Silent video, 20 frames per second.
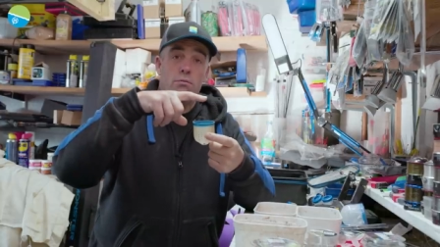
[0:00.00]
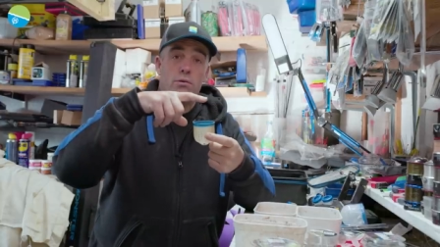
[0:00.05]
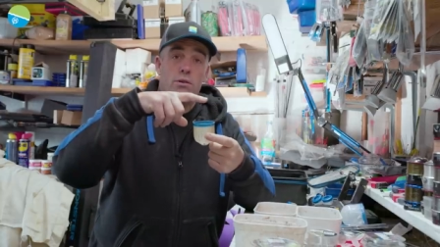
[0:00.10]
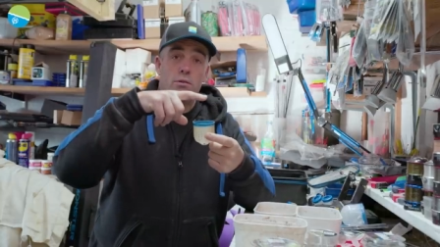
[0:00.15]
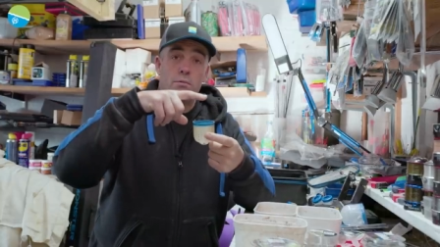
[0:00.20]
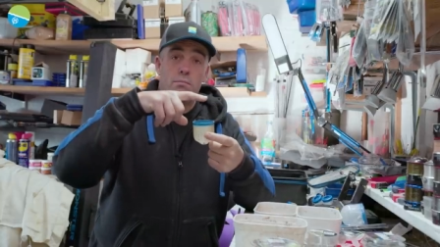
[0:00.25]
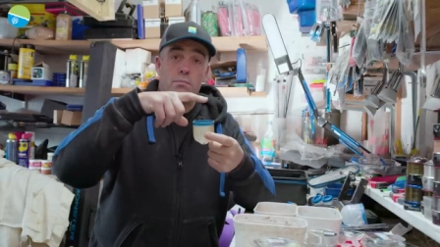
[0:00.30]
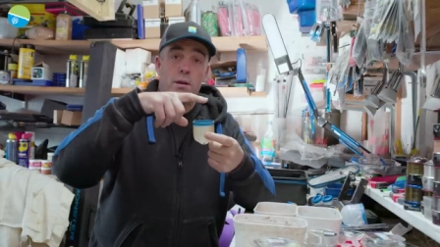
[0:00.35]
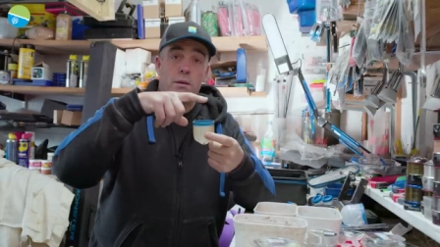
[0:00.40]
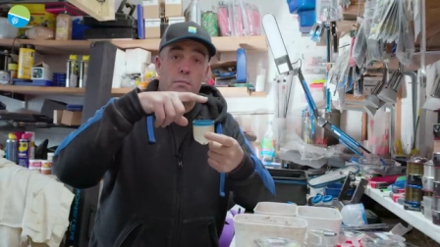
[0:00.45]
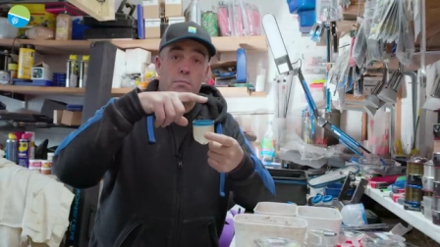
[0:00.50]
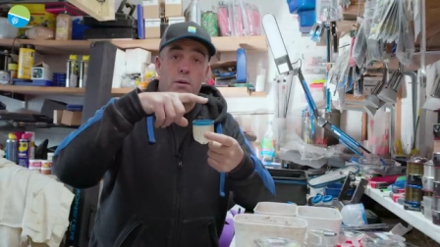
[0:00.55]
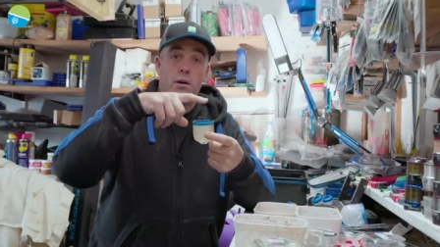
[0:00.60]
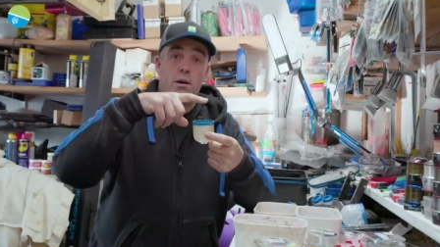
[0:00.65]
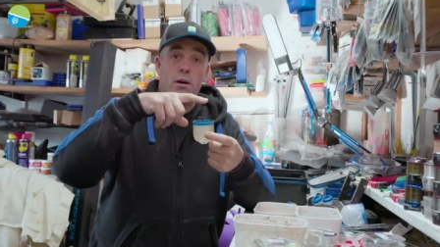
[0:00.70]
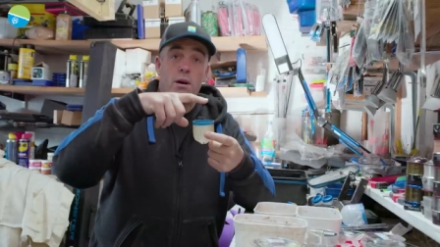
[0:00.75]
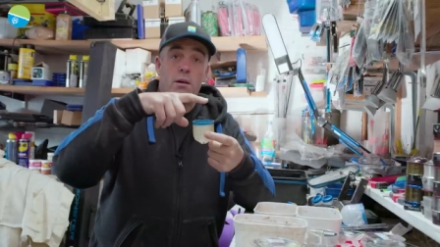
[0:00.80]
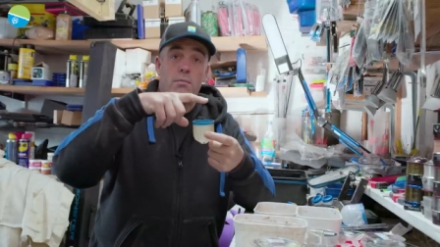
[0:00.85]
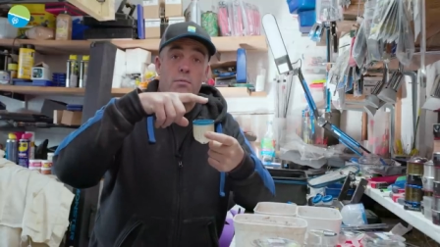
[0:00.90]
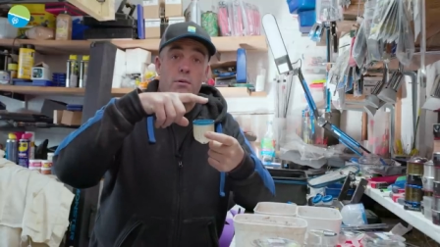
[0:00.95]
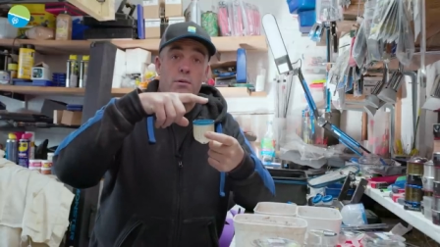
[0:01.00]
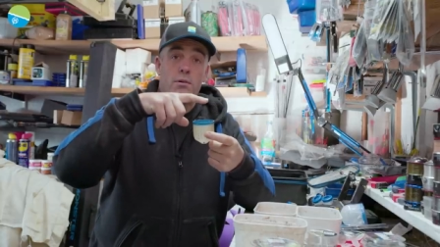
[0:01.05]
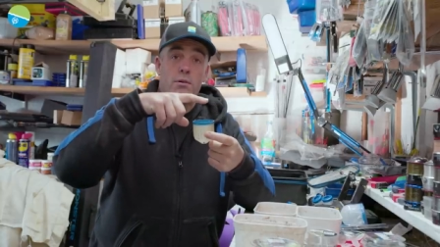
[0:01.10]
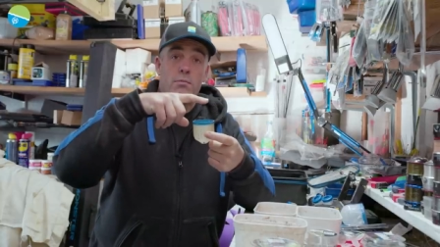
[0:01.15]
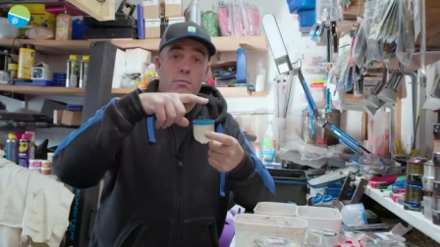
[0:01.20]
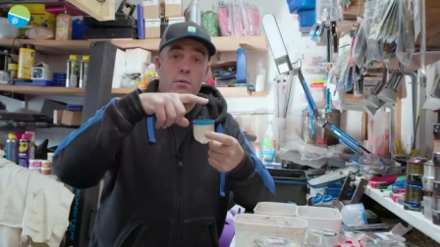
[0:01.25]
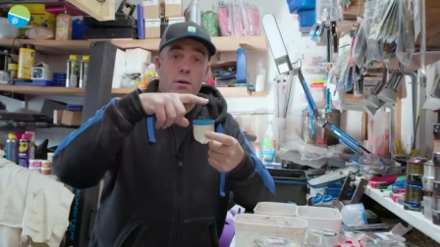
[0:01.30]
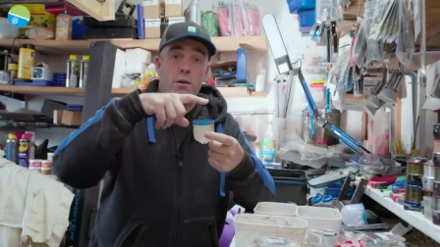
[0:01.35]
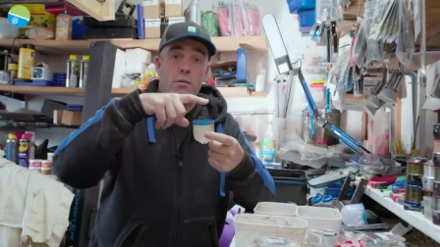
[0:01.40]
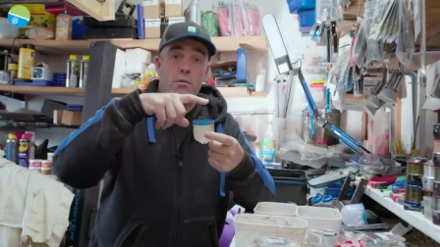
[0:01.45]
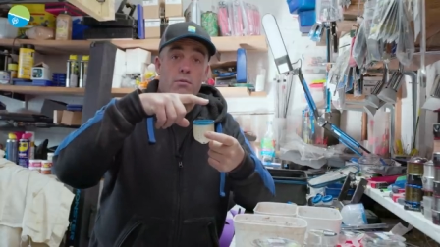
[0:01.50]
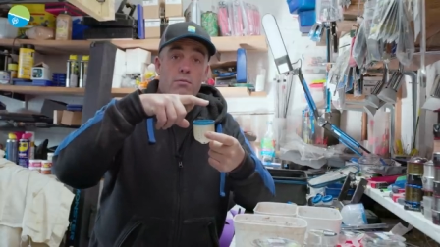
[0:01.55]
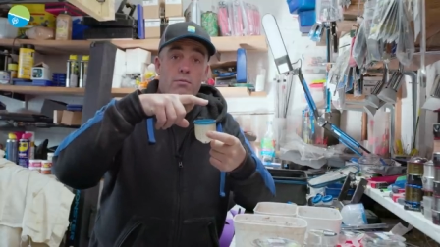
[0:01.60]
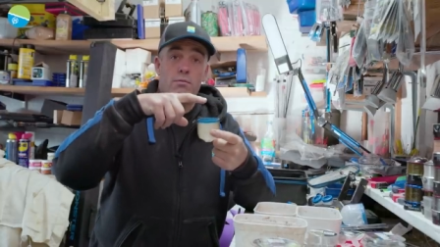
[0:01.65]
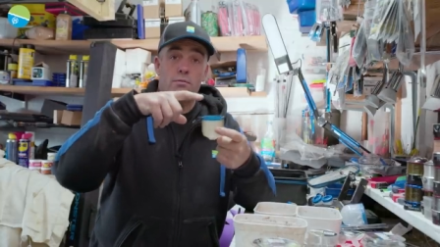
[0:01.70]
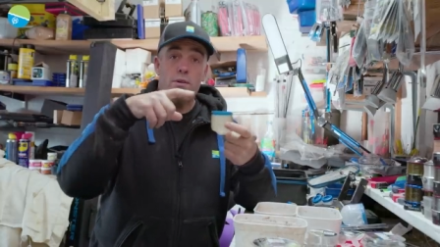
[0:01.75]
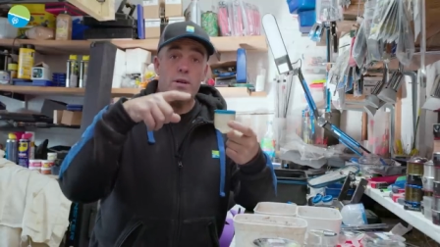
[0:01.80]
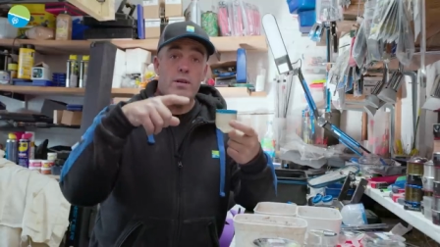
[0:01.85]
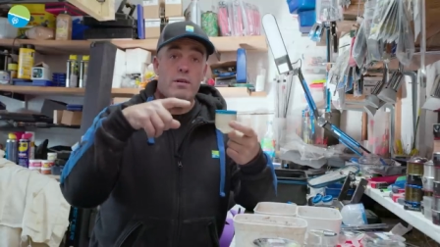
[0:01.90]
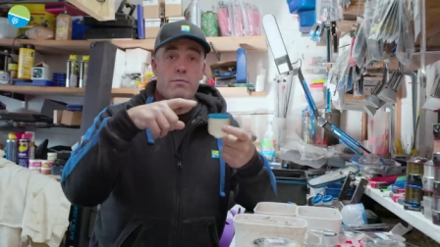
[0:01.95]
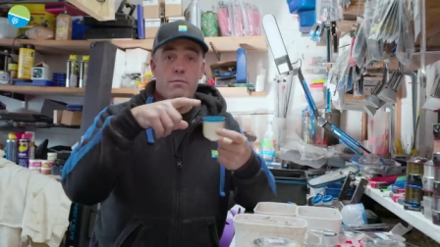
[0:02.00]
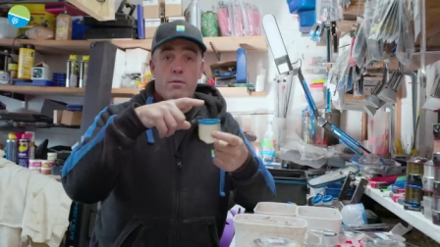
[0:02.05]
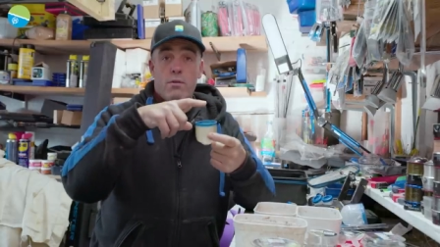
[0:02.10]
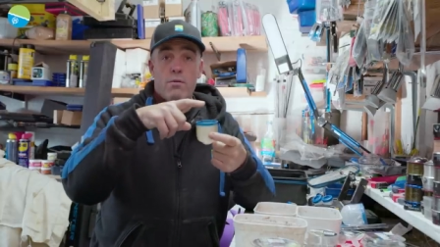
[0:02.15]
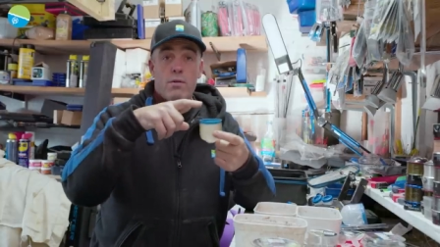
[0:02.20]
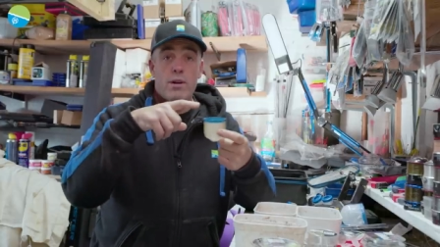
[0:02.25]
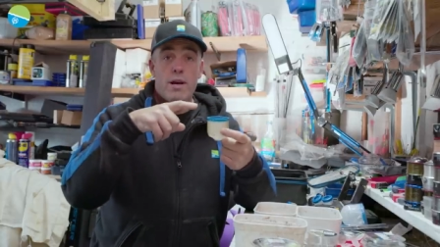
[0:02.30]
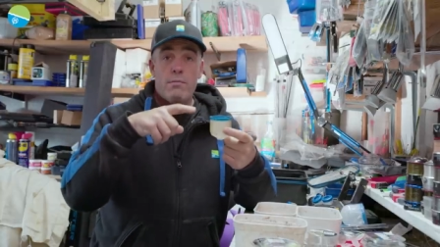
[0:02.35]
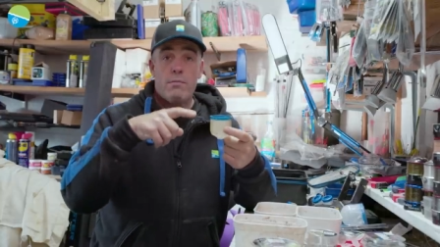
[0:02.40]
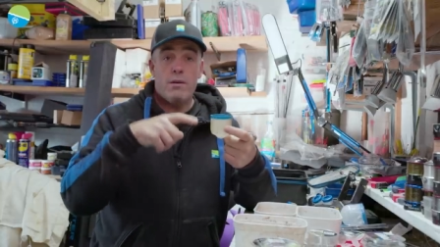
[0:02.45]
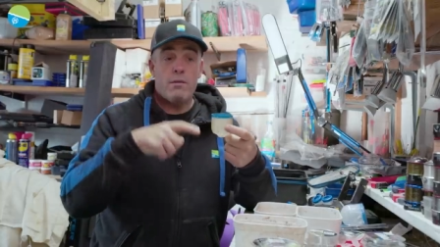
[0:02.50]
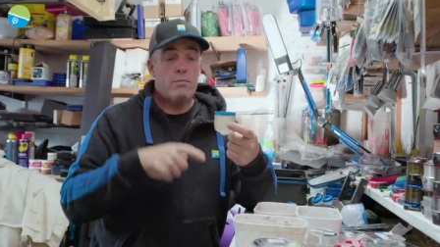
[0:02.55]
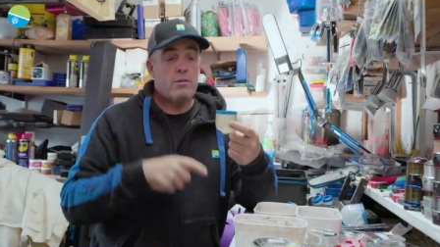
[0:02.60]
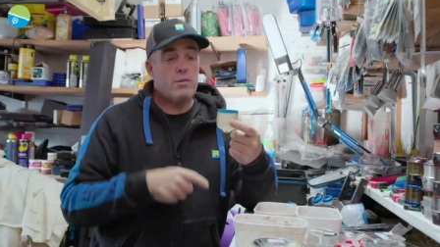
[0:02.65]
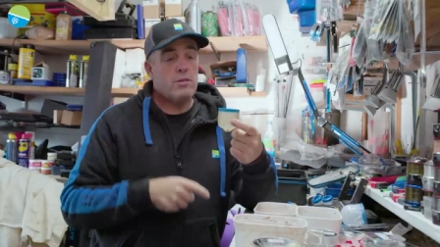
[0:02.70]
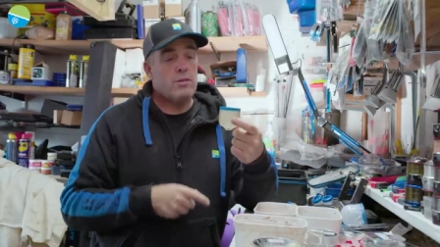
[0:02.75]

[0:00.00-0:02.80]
your big pot up on your pole. 3 to 4 of them, I would